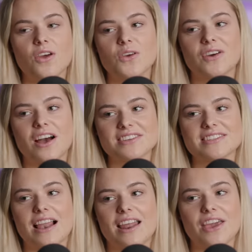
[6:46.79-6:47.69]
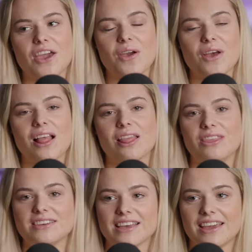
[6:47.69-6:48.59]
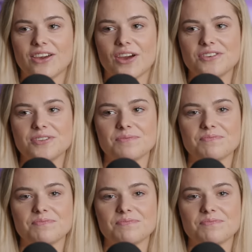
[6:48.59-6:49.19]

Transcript: your gut's telling you this ain't good,